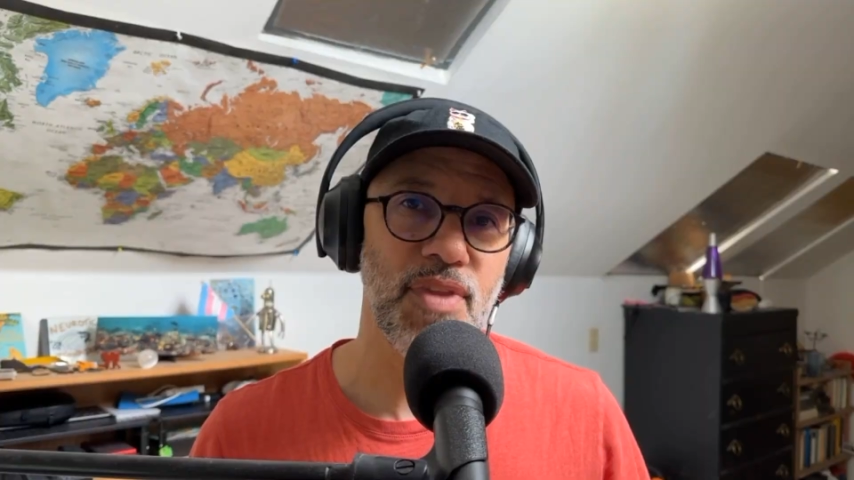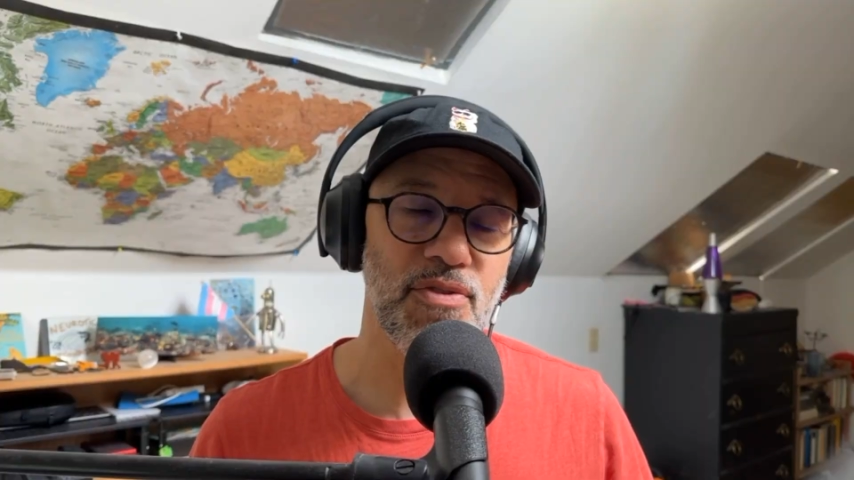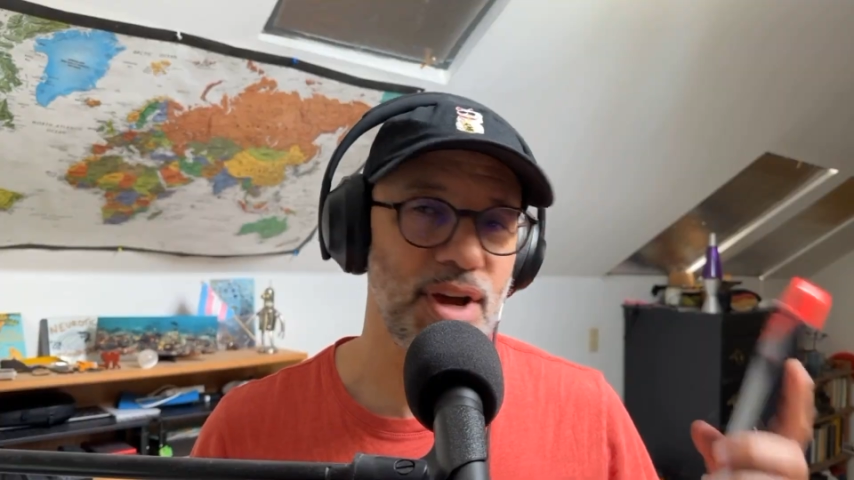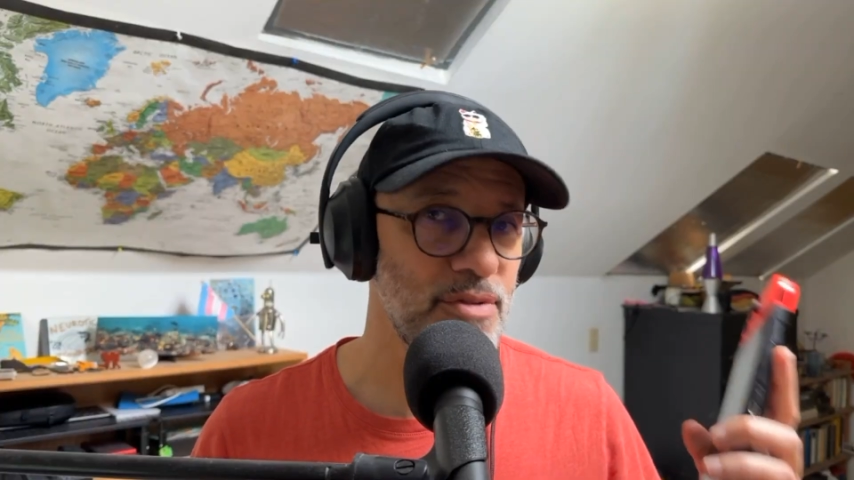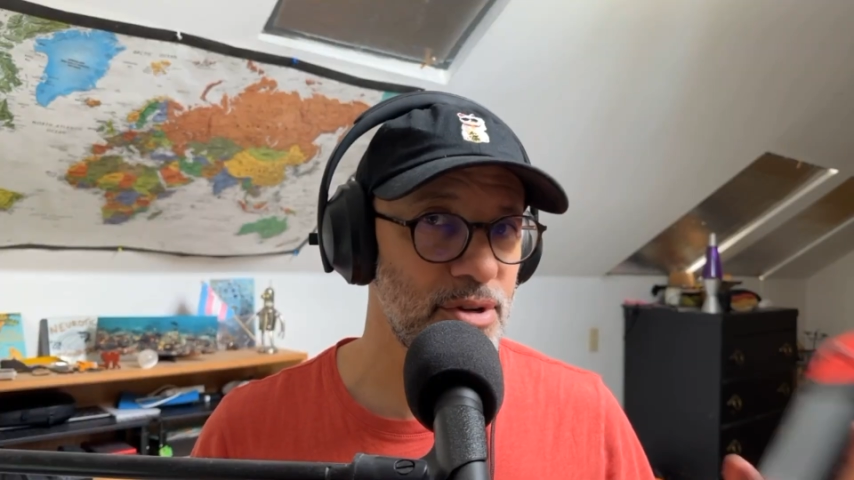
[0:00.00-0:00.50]

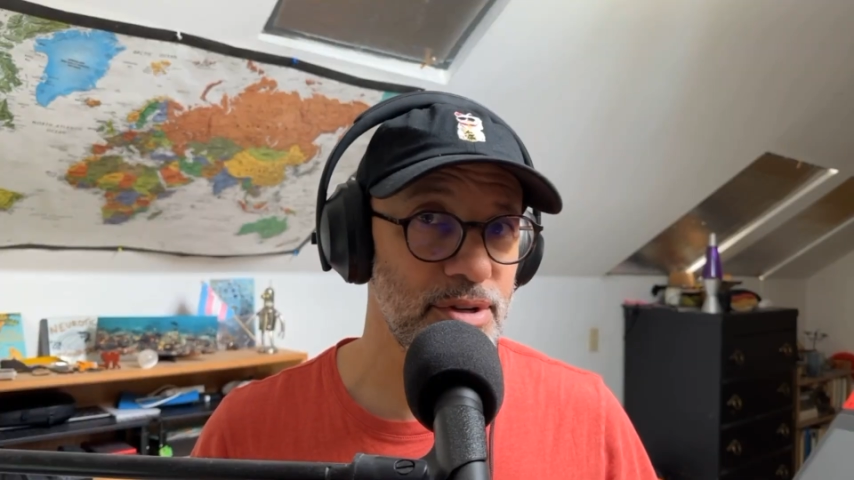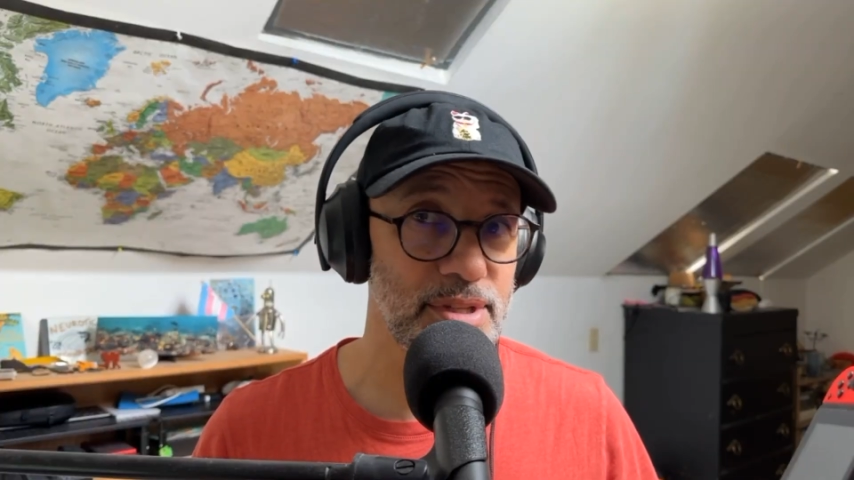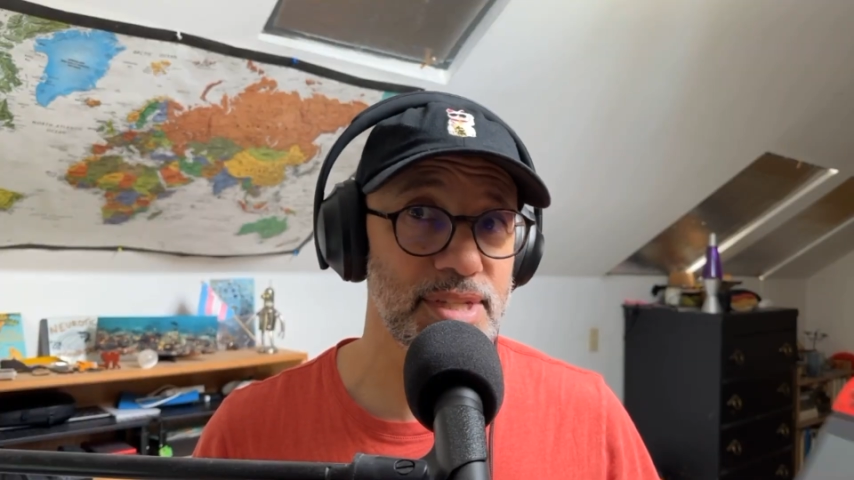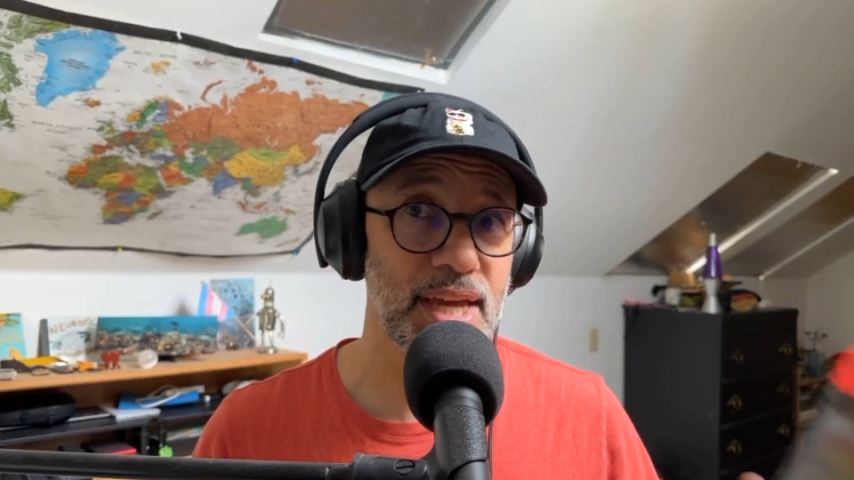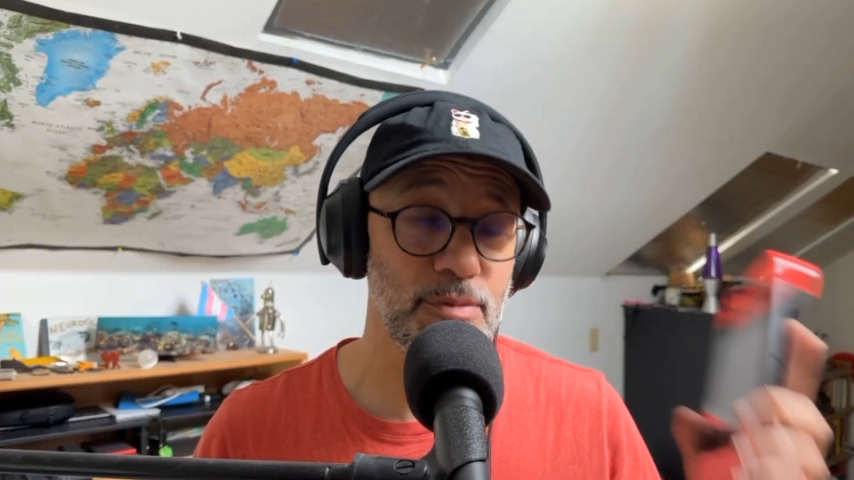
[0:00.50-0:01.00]
if you haven't heard of
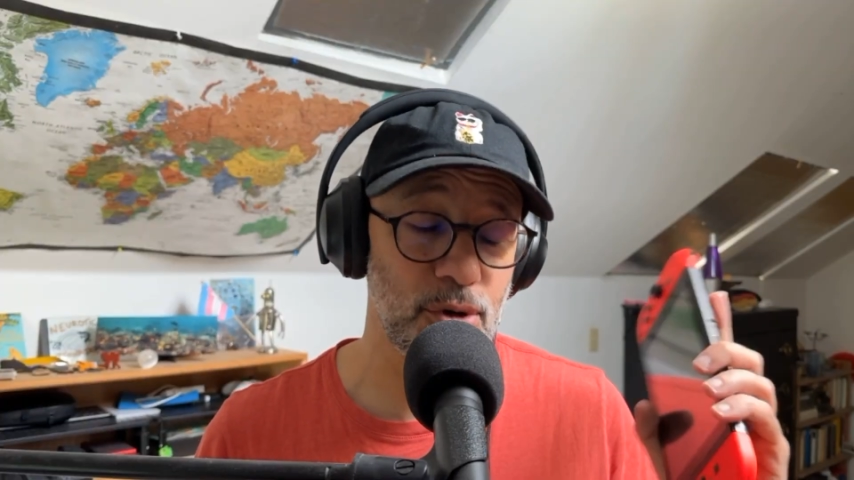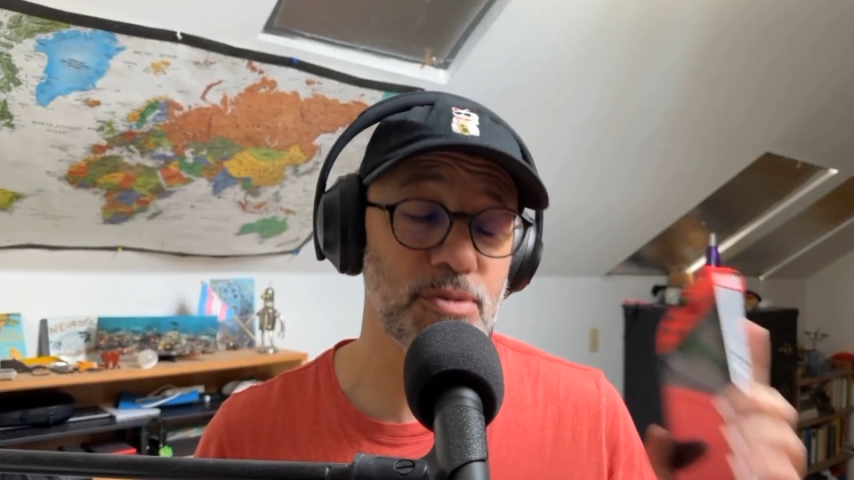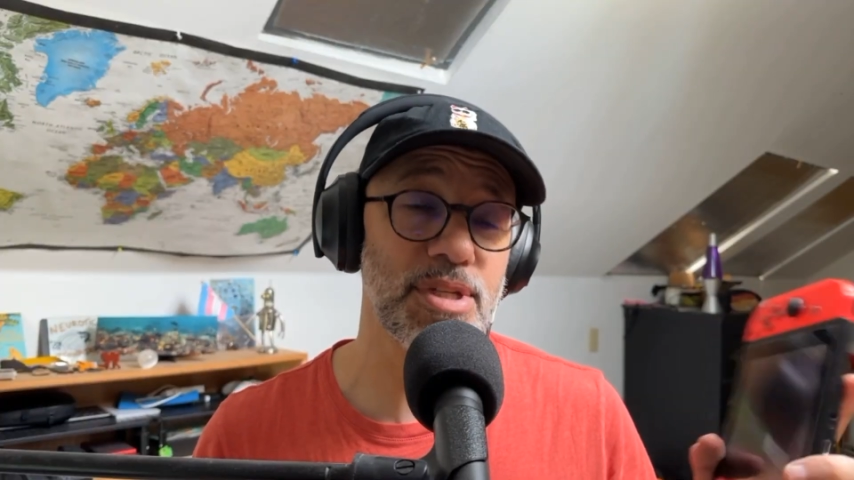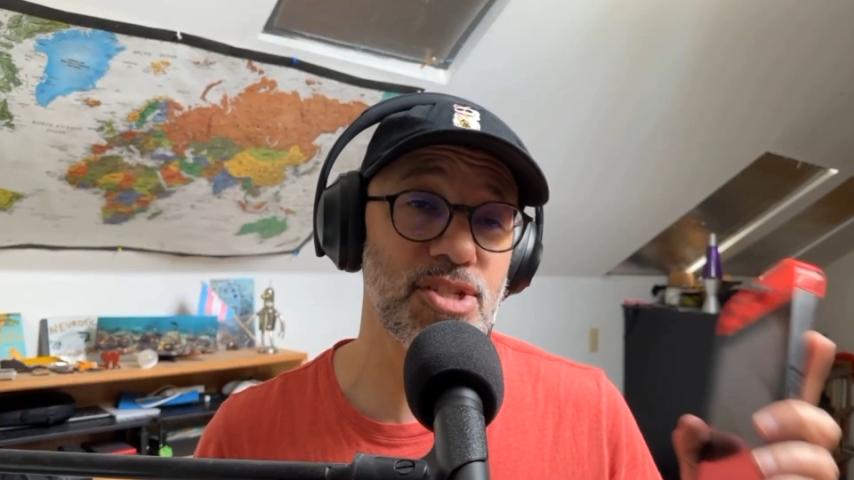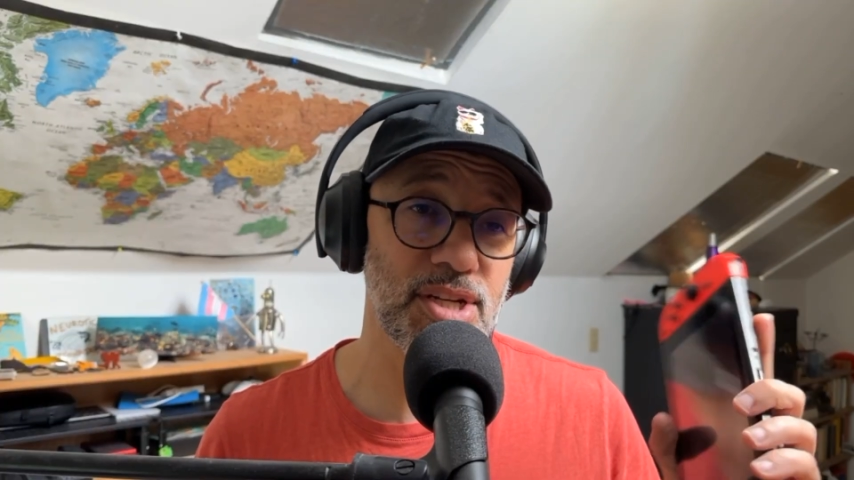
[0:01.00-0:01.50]
this game,
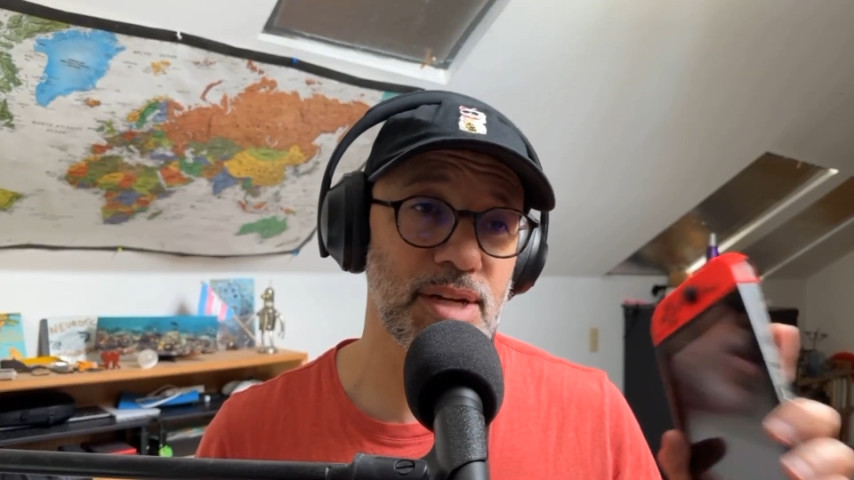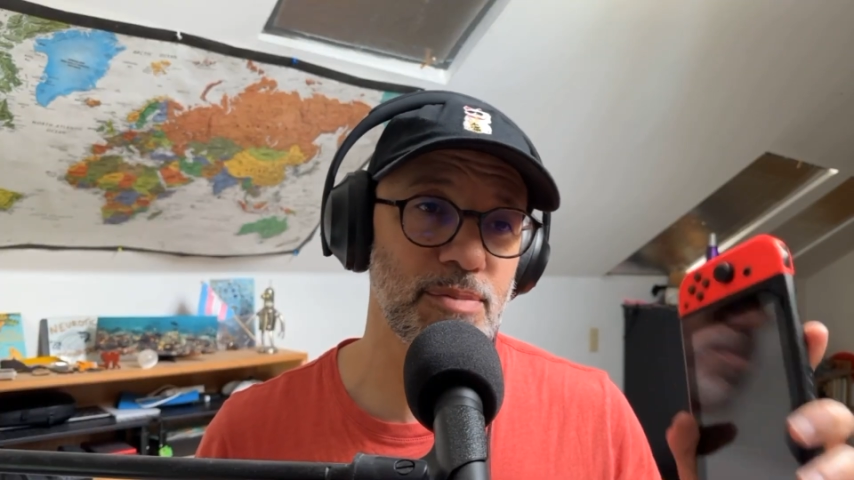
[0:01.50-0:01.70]
holy shit,